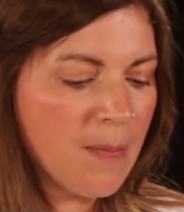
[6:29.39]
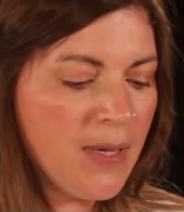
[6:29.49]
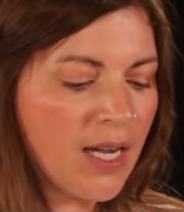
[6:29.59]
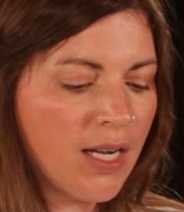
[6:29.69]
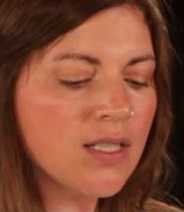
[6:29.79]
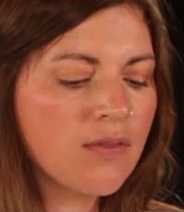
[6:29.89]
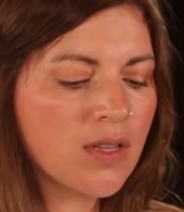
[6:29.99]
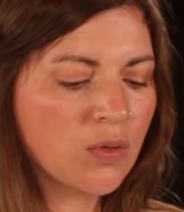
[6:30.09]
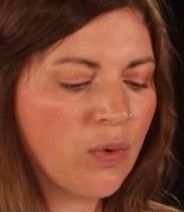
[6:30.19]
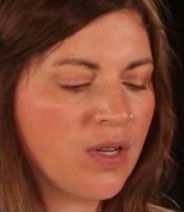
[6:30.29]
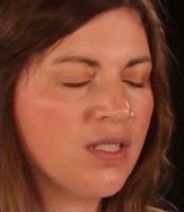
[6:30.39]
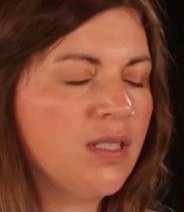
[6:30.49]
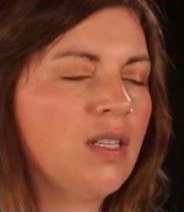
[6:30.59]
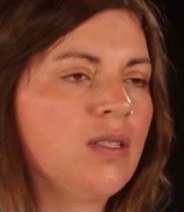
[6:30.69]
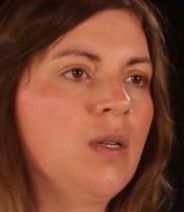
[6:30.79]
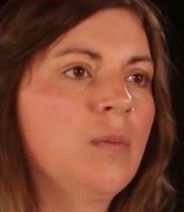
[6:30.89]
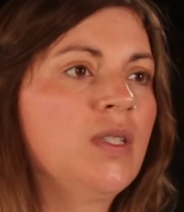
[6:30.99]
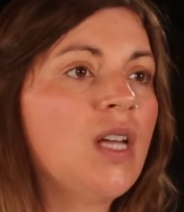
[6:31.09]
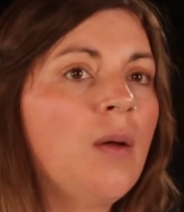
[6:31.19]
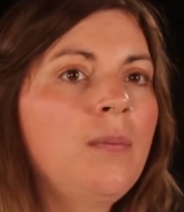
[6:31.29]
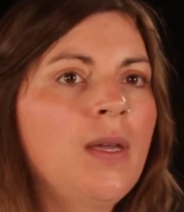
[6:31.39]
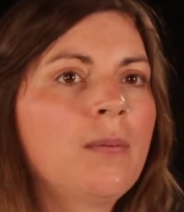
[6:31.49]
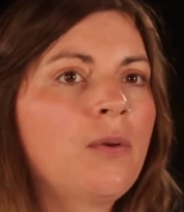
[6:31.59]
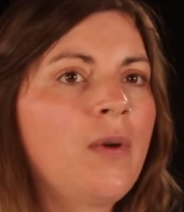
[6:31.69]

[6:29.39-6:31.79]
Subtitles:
Because of this quota system, some people